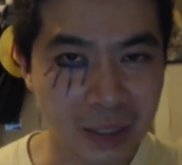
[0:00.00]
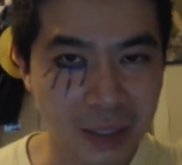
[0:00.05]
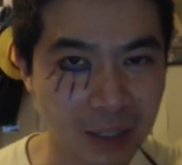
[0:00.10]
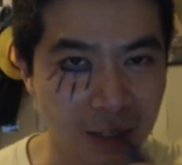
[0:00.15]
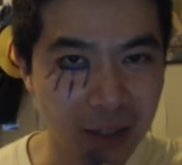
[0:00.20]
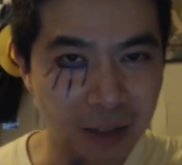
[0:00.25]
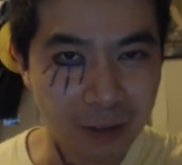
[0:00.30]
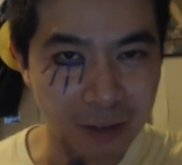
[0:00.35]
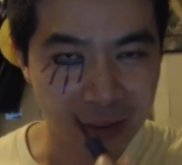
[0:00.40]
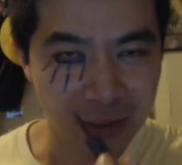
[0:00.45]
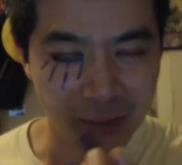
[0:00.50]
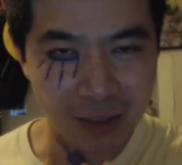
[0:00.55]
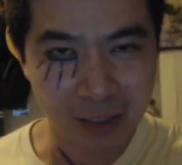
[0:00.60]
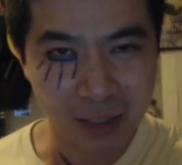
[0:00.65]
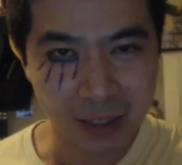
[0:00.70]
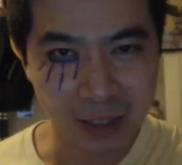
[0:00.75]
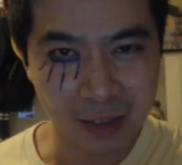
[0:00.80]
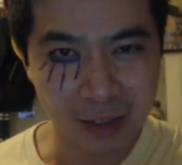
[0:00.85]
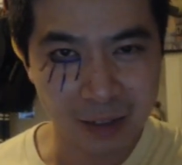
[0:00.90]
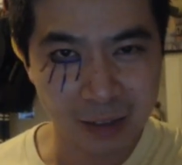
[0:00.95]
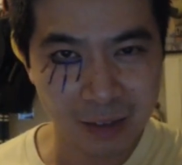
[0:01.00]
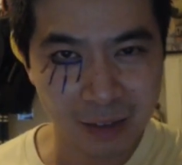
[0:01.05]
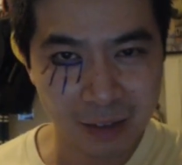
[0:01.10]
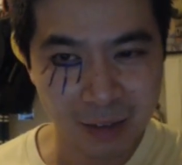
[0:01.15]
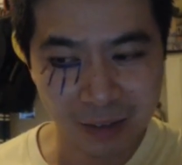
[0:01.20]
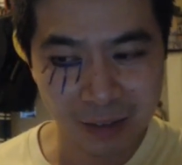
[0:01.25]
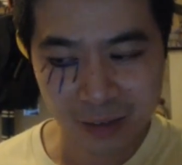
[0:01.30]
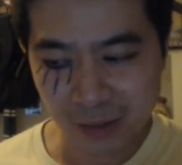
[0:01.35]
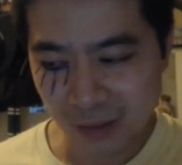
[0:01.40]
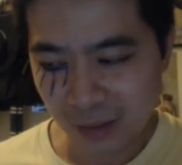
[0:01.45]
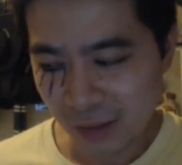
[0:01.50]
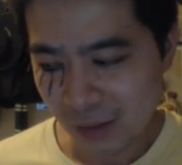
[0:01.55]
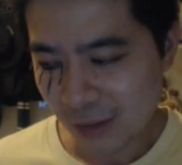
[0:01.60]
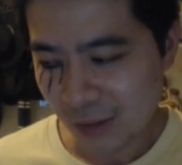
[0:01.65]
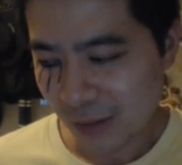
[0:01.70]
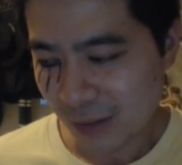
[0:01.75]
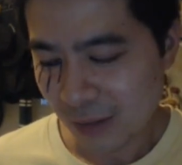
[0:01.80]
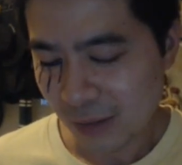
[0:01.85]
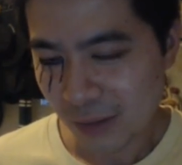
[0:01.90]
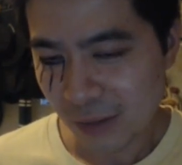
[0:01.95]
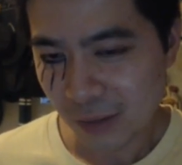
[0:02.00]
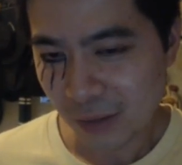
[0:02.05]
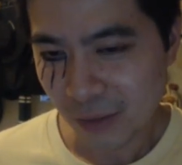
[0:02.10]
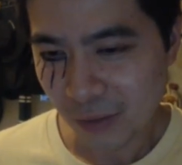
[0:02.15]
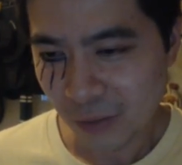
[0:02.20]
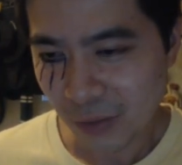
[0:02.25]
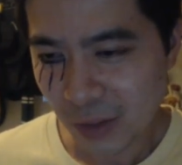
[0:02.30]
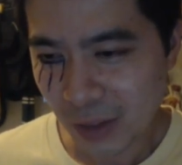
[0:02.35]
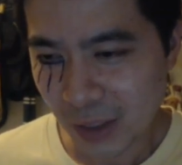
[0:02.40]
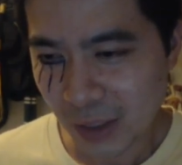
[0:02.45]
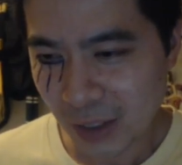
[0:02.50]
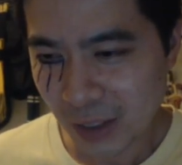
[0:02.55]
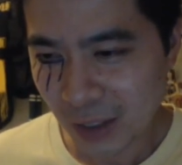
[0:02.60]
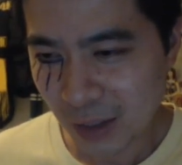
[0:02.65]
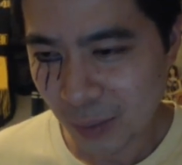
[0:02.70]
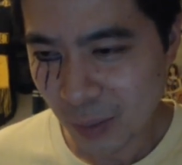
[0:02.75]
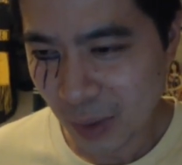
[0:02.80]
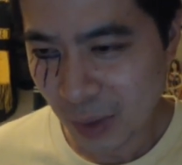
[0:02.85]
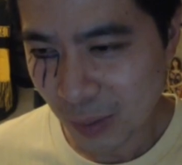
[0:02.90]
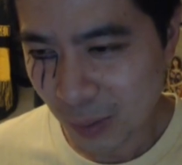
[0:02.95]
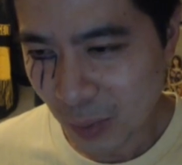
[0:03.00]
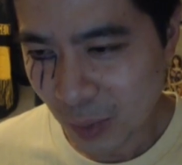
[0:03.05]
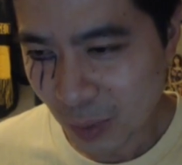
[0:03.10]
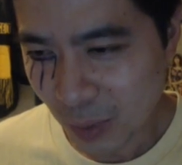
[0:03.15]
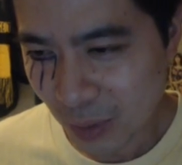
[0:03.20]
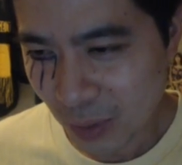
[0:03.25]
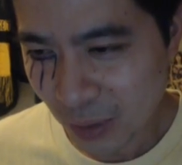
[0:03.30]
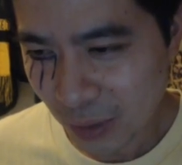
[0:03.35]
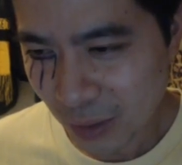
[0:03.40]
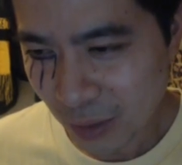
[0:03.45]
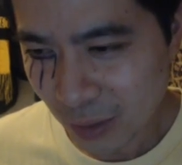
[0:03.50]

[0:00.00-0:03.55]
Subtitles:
and then I'll just like fill it in a bit more.